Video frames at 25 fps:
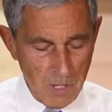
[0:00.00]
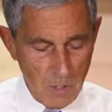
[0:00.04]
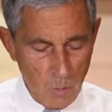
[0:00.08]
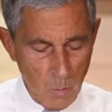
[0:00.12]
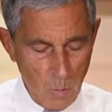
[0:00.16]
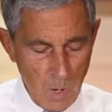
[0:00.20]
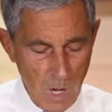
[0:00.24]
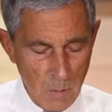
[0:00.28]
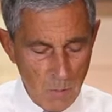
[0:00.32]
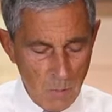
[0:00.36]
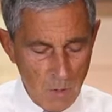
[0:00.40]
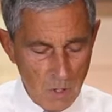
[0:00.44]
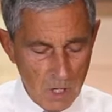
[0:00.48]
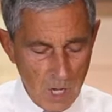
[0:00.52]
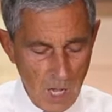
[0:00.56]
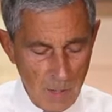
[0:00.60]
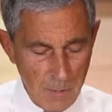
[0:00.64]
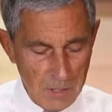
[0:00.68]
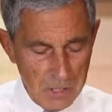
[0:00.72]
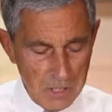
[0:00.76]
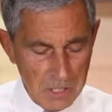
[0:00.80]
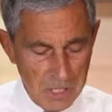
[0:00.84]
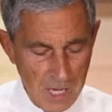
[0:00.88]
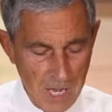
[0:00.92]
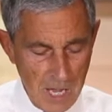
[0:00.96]
and we will
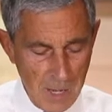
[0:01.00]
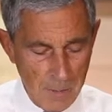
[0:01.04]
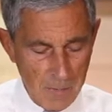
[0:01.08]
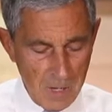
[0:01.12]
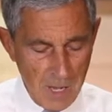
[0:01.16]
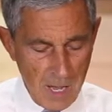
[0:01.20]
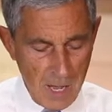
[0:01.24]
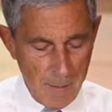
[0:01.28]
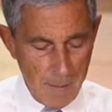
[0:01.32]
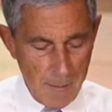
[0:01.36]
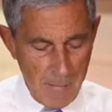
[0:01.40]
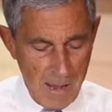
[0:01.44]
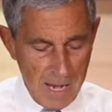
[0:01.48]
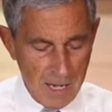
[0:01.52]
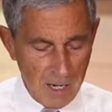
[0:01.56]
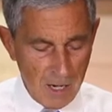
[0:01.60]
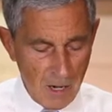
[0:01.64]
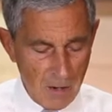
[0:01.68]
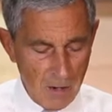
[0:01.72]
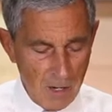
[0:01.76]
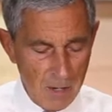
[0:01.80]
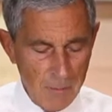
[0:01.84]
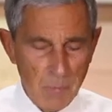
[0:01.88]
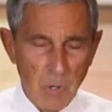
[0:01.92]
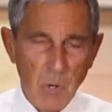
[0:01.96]
come unto him and
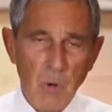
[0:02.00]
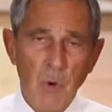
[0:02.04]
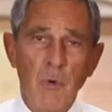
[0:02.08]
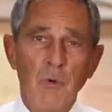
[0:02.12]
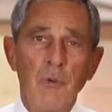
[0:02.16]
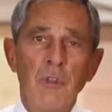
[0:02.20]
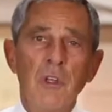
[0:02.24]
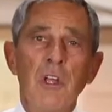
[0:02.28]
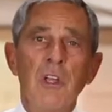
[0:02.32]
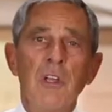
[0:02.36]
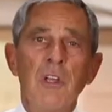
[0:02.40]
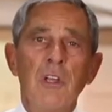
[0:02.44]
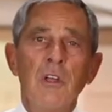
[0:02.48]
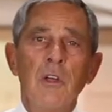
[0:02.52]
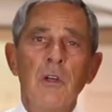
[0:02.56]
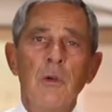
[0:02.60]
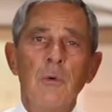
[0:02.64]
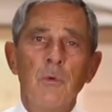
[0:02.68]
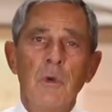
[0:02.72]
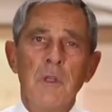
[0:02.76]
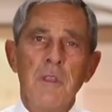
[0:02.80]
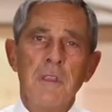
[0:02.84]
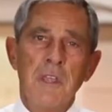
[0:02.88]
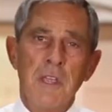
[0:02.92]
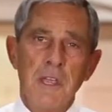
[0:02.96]
make our abode
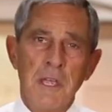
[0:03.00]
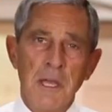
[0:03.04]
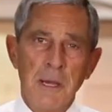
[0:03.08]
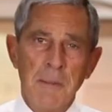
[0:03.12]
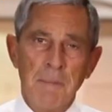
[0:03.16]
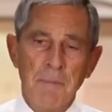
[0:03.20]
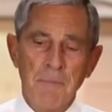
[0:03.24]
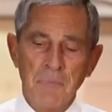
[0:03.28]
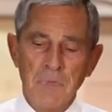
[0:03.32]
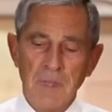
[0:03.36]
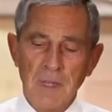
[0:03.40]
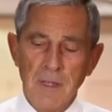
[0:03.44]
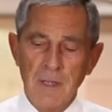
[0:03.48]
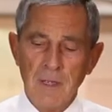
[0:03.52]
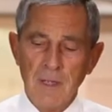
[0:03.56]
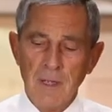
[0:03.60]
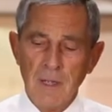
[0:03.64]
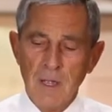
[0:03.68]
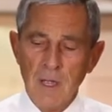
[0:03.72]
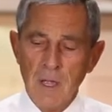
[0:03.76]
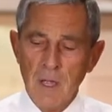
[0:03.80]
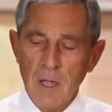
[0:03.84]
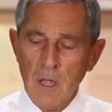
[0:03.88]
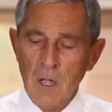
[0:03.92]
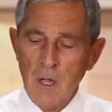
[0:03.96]
with him."
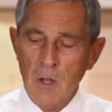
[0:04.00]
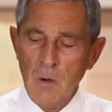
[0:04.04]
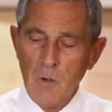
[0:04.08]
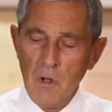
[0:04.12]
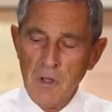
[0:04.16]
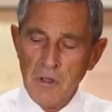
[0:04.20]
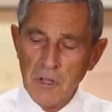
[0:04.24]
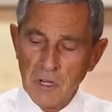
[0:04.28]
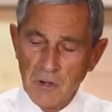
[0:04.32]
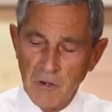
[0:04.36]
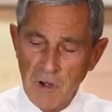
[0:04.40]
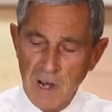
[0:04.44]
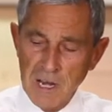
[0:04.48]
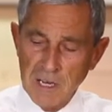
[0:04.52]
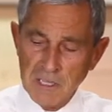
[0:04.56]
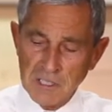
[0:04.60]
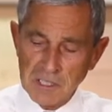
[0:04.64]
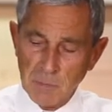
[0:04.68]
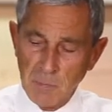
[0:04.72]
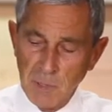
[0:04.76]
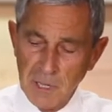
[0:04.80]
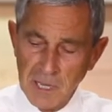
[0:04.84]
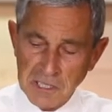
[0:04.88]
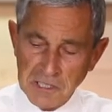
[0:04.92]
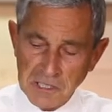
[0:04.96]
One of the
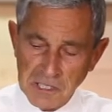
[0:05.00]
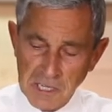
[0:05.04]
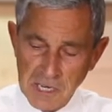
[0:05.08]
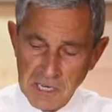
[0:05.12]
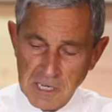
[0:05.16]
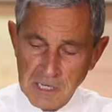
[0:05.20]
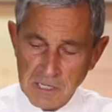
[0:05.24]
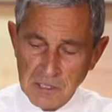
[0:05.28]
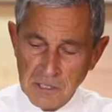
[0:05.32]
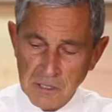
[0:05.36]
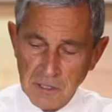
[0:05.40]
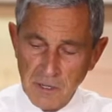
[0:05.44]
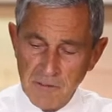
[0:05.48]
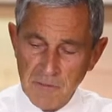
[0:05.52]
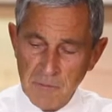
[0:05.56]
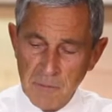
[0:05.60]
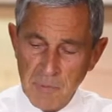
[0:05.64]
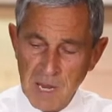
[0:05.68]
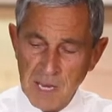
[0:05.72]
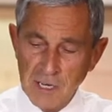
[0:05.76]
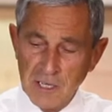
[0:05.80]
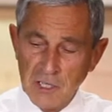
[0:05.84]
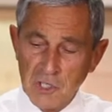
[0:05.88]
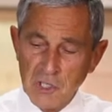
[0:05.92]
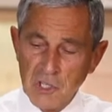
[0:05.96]
greatest blessings of
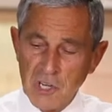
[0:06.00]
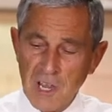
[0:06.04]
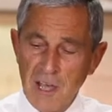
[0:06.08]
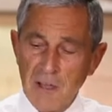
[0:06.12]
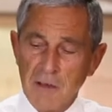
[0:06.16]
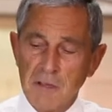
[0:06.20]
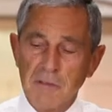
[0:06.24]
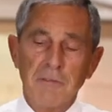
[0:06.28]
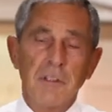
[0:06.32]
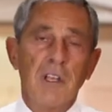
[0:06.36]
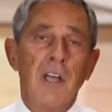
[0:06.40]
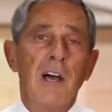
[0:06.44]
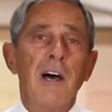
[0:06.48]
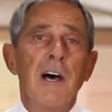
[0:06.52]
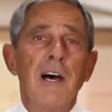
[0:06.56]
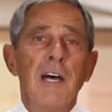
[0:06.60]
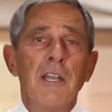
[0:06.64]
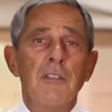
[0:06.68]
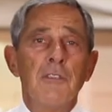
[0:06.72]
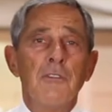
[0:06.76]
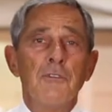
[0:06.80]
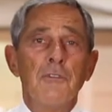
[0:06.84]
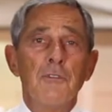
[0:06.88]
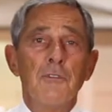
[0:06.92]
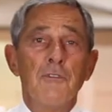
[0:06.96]
being a child of
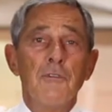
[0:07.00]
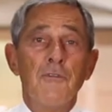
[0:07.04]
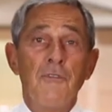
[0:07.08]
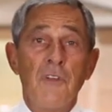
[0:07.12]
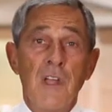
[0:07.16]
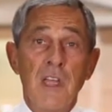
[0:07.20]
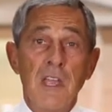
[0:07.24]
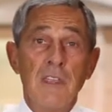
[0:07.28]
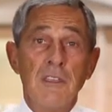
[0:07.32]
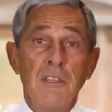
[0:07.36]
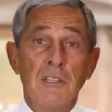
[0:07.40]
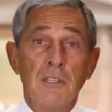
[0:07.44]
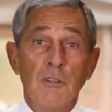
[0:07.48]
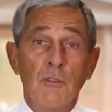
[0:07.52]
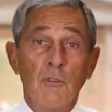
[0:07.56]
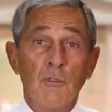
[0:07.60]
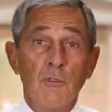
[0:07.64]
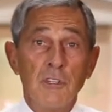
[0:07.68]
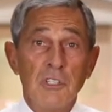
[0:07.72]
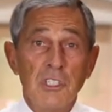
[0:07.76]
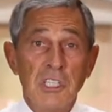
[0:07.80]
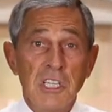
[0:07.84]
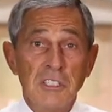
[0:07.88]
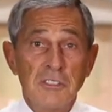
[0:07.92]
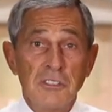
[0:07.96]
God through faith in the
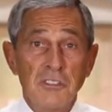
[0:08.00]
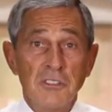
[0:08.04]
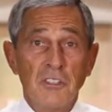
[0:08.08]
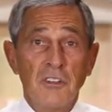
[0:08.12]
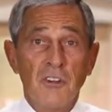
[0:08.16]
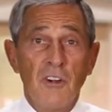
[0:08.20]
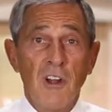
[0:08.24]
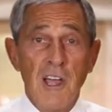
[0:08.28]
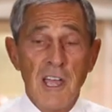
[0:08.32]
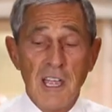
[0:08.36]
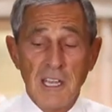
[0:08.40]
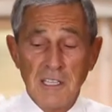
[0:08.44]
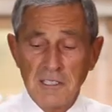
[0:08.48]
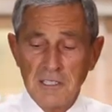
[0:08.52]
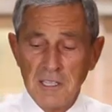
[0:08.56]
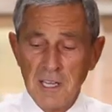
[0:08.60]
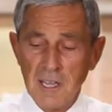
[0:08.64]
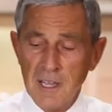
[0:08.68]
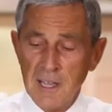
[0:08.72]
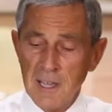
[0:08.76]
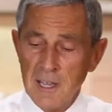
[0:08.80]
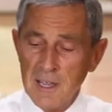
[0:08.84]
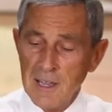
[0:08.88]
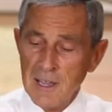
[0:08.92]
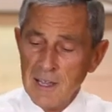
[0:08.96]
Lord Jesus Christ
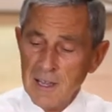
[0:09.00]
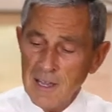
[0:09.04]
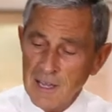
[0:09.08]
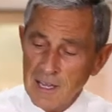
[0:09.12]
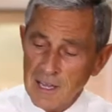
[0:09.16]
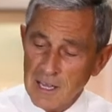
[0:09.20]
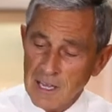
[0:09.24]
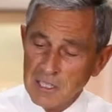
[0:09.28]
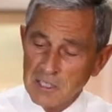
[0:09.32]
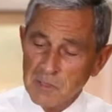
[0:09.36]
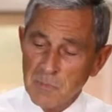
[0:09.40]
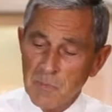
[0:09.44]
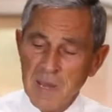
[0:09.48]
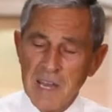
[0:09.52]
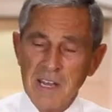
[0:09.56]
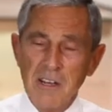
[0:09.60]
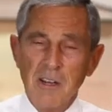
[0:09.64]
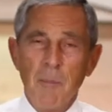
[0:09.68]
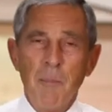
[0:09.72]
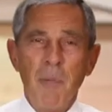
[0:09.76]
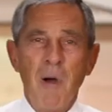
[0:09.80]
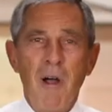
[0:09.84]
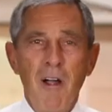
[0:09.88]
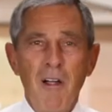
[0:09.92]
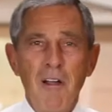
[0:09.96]
is
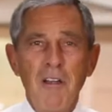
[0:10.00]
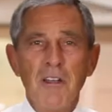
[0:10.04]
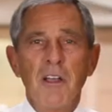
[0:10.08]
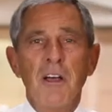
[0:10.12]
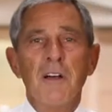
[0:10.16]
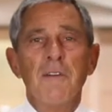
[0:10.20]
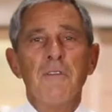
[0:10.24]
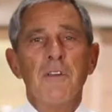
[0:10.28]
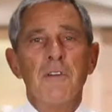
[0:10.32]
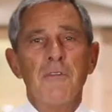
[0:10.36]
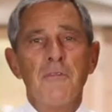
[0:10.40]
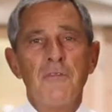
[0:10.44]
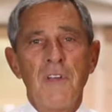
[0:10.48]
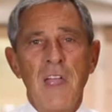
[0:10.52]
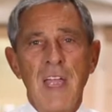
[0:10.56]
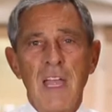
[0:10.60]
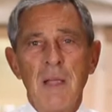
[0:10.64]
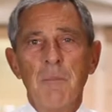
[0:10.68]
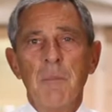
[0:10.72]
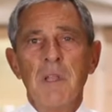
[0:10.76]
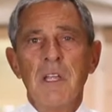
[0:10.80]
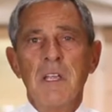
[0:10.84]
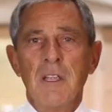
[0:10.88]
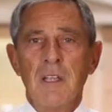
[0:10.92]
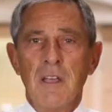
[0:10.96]
being a part of the
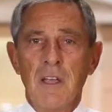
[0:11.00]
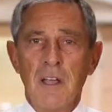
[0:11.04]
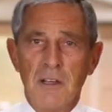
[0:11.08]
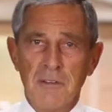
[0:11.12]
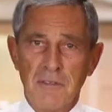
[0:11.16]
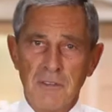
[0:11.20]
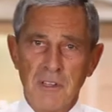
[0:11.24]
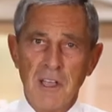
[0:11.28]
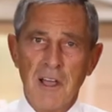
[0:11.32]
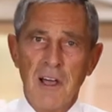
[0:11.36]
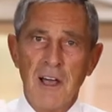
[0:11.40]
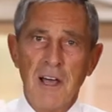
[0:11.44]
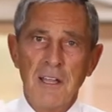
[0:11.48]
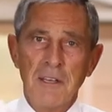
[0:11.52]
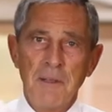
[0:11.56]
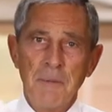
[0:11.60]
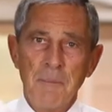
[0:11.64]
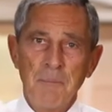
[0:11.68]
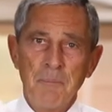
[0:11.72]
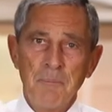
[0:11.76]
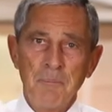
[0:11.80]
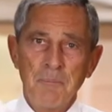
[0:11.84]
family of God.